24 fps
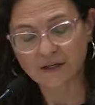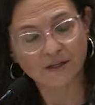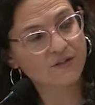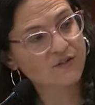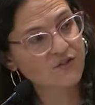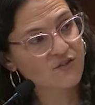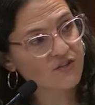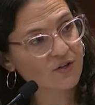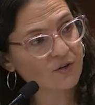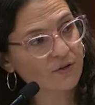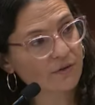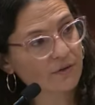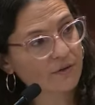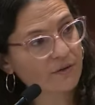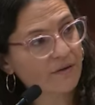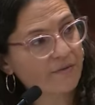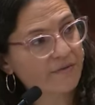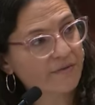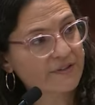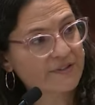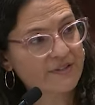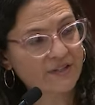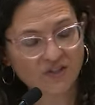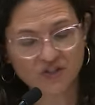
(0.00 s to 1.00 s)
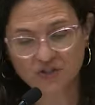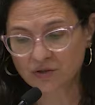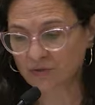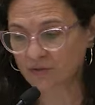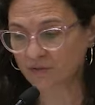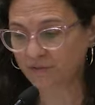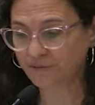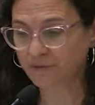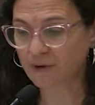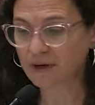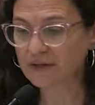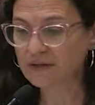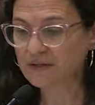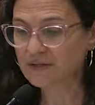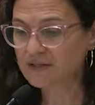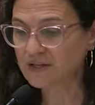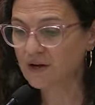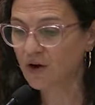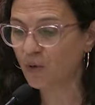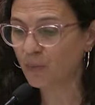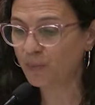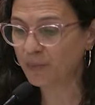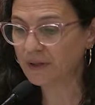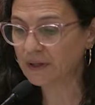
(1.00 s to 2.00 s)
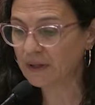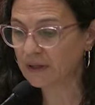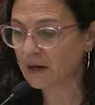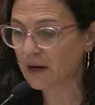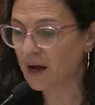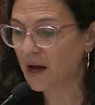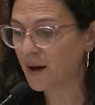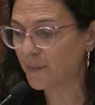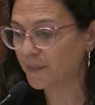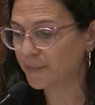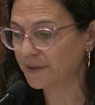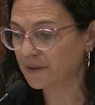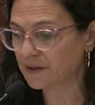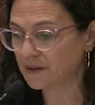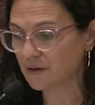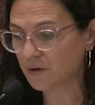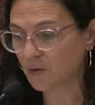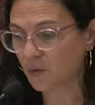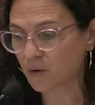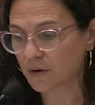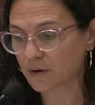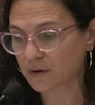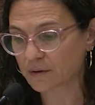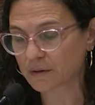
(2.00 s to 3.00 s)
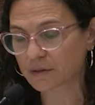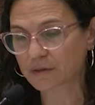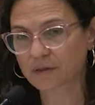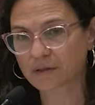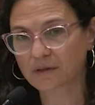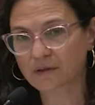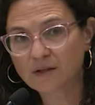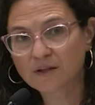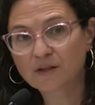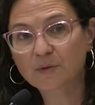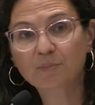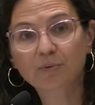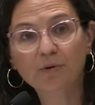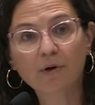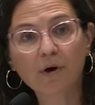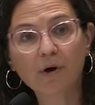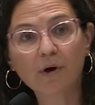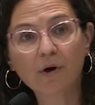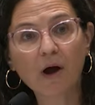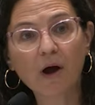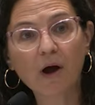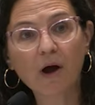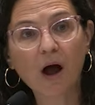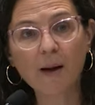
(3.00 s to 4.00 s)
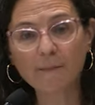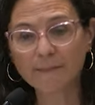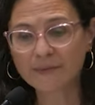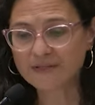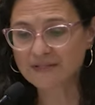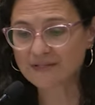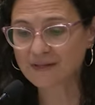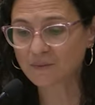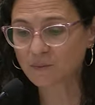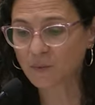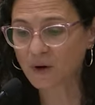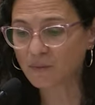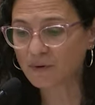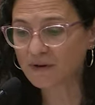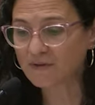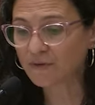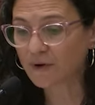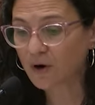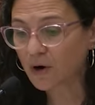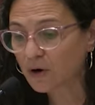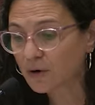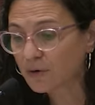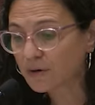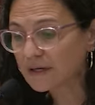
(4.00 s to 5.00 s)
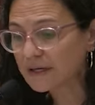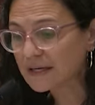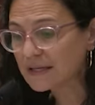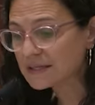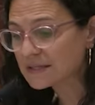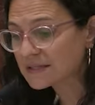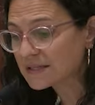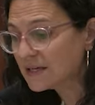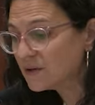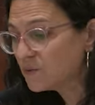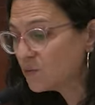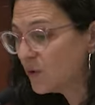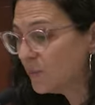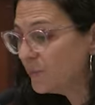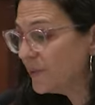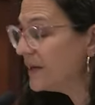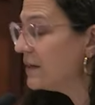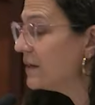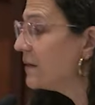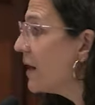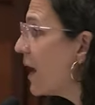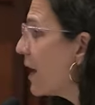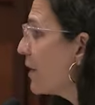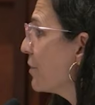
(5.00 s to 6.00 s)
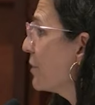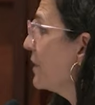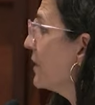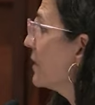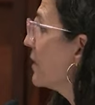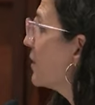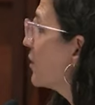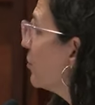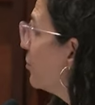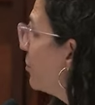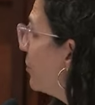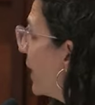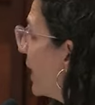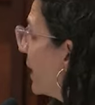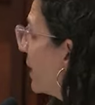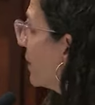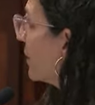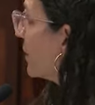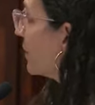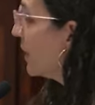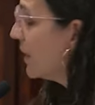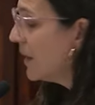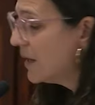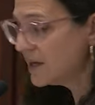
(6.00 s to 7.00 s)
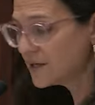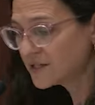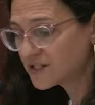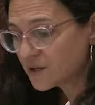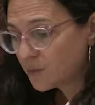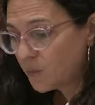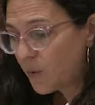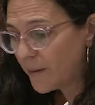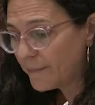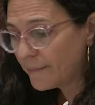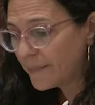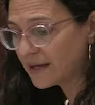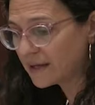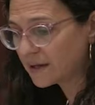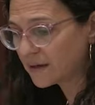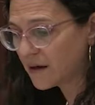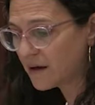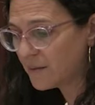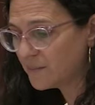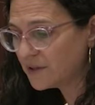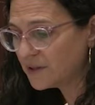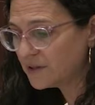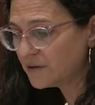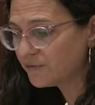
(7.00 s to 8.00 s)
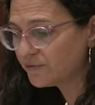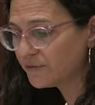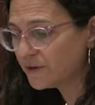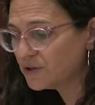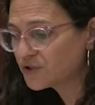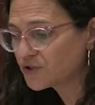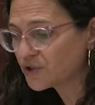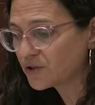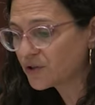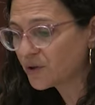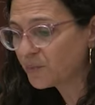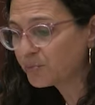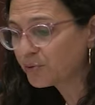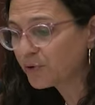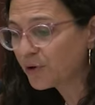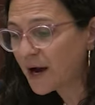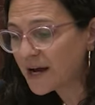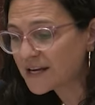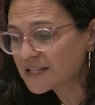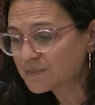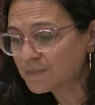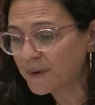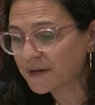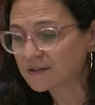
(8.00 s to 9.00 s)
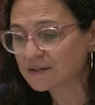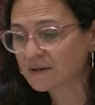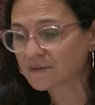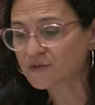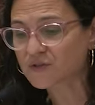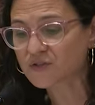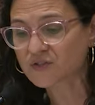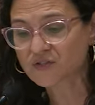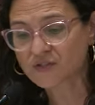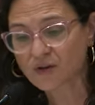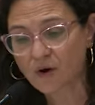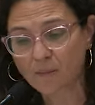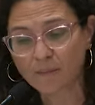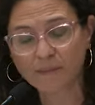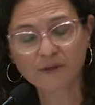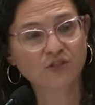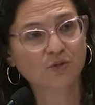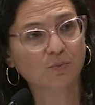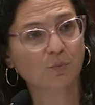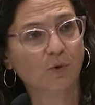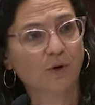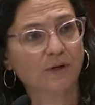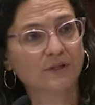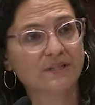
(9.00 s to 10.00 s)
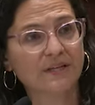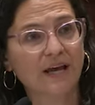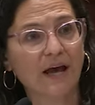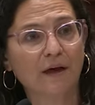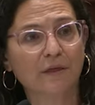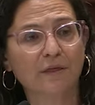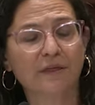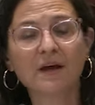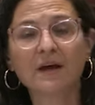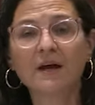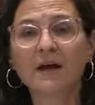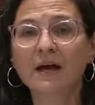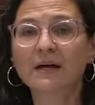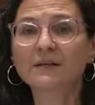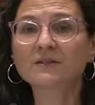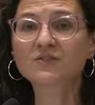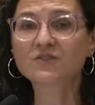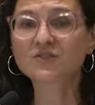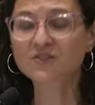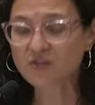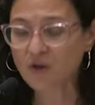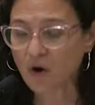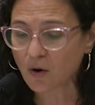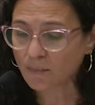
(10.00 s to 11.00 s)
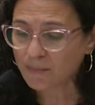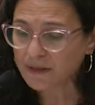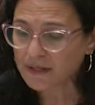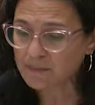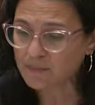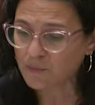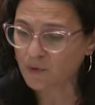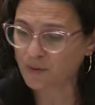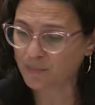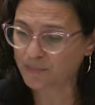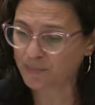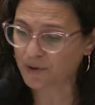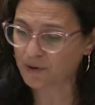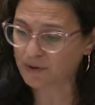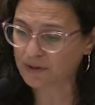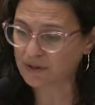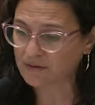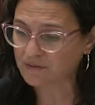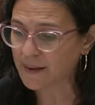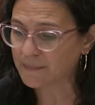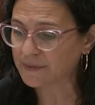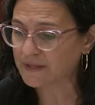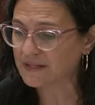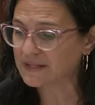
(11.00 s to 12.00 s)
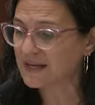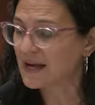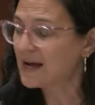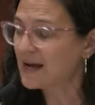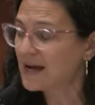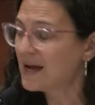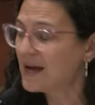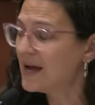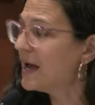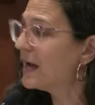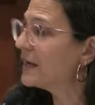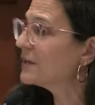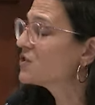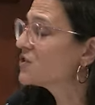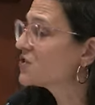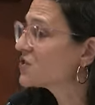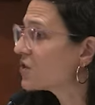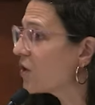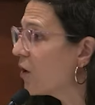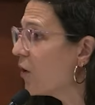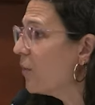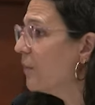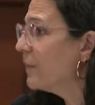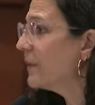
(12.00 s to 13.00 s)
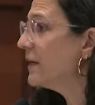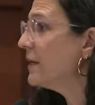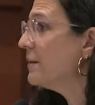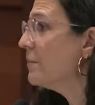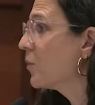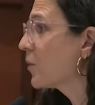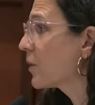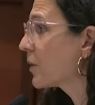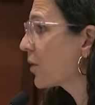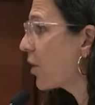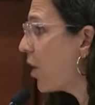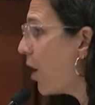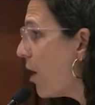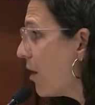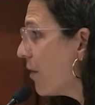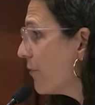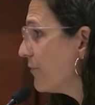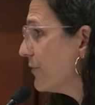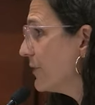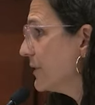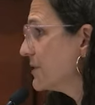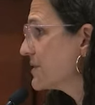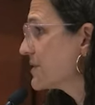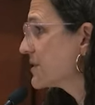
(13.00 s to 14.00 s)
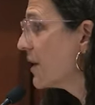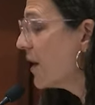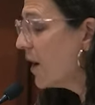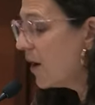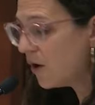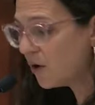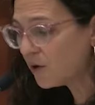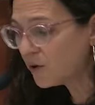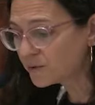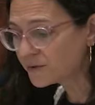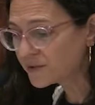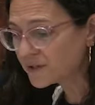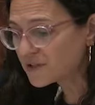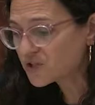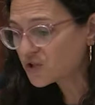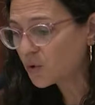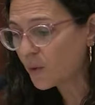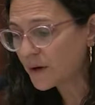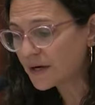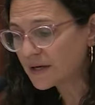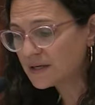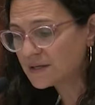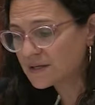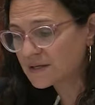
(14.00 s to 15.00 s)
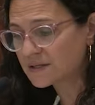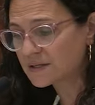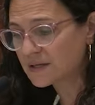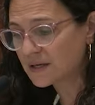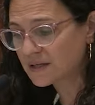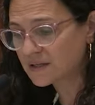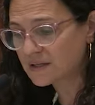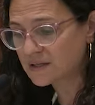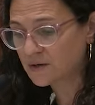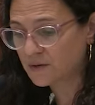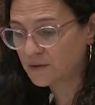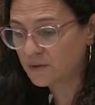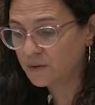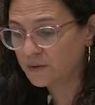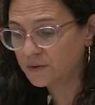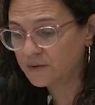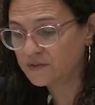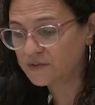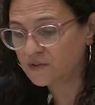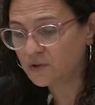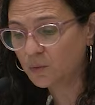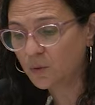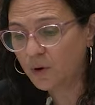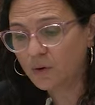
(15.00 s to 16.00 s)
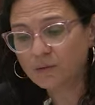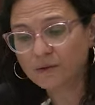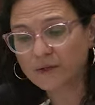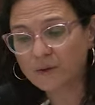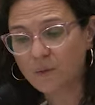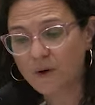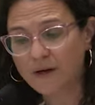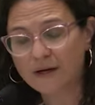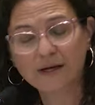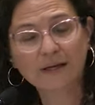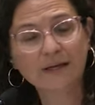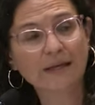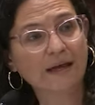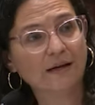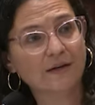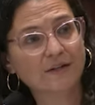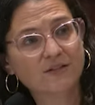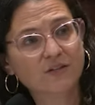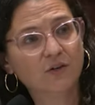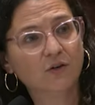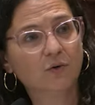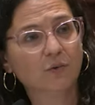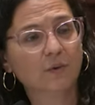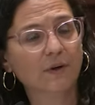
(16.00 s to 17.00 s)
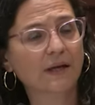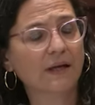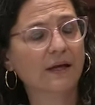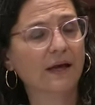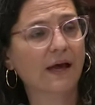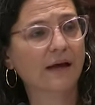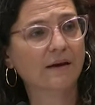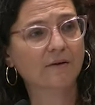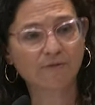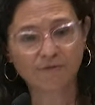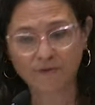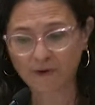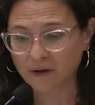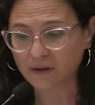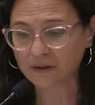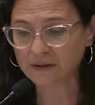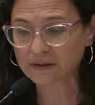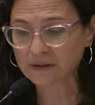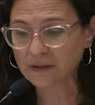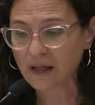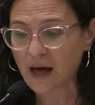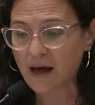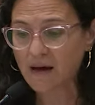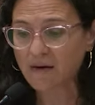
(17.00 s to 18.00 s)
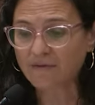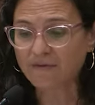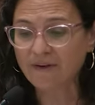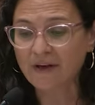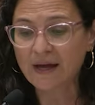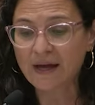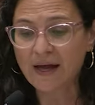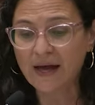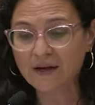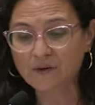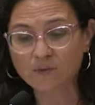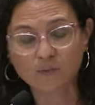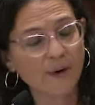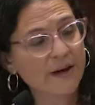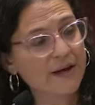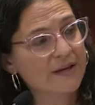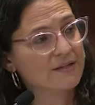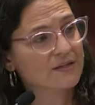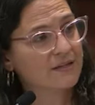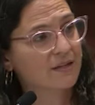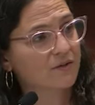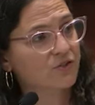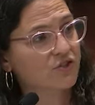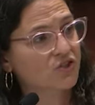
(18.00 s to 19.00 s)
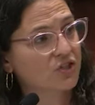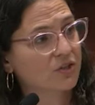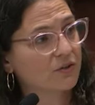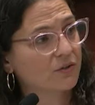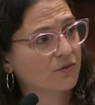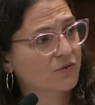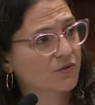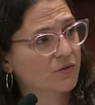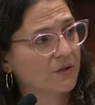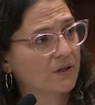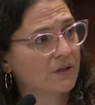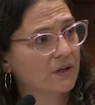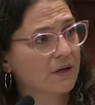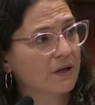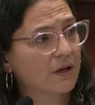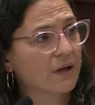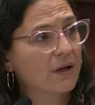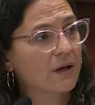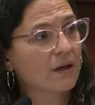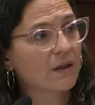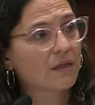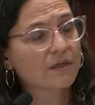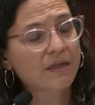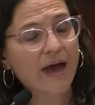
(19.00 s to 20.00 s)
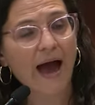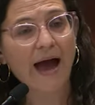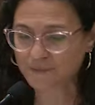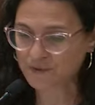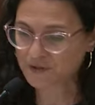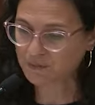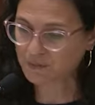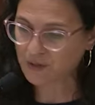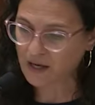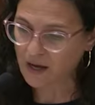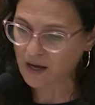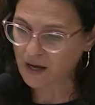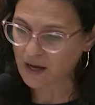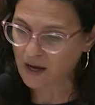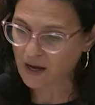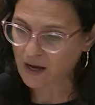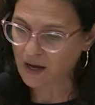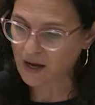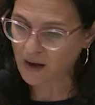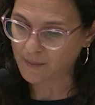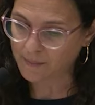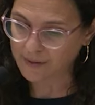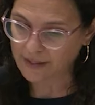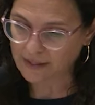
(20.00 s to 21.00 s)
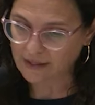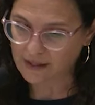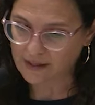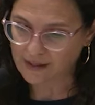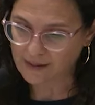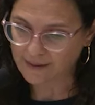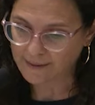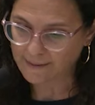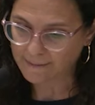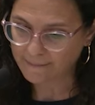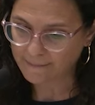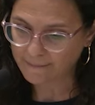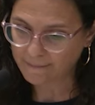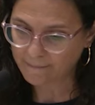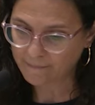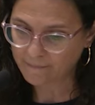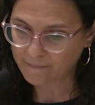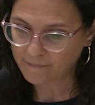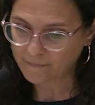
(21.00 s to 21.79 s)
The concern of additional fronts opening up in the north, the promise that what we've already seen will be nothing compared to what might come in the future. The prospect of so much more death and so many more broken families and so many more coffins holding 26-year-olds who only want to get a degree and fall in love and raise their children, that keeps me up at night.